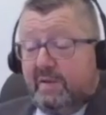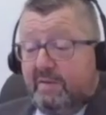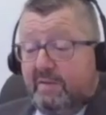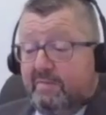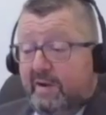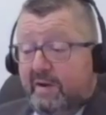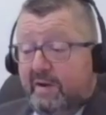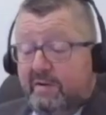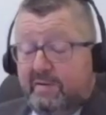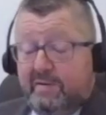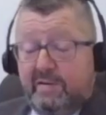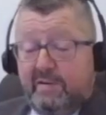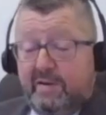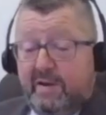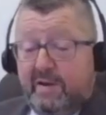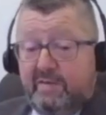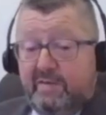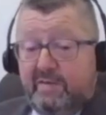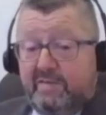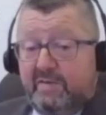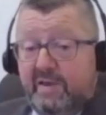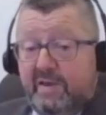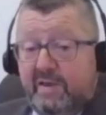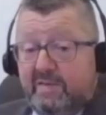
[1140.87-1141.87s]
I've heard
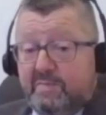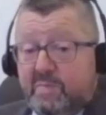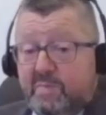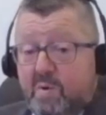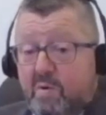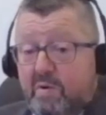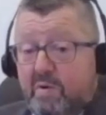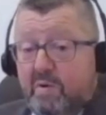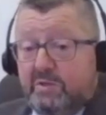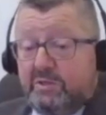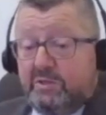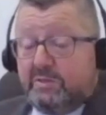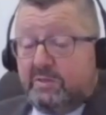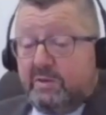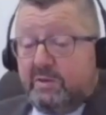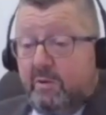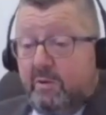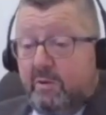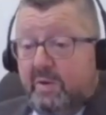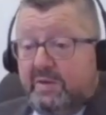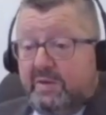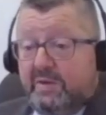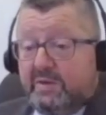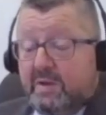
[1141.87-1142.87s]
that SYS Mortgages are
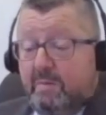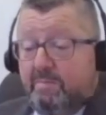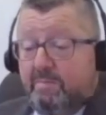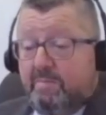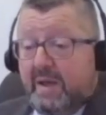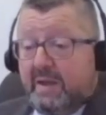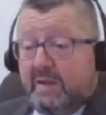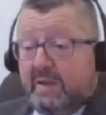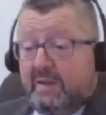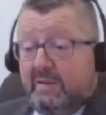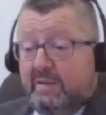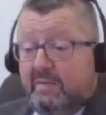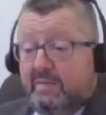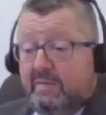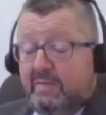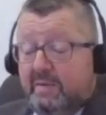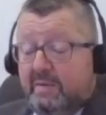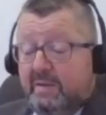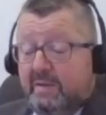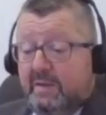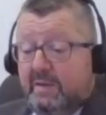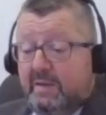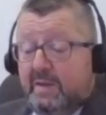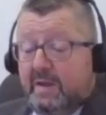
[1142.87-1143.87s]
going to come back into
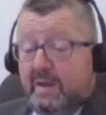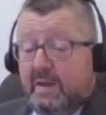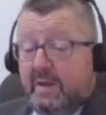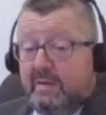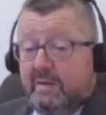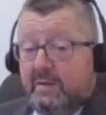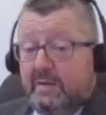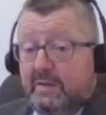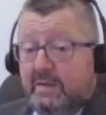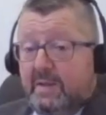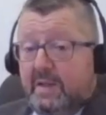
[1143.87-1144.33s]
the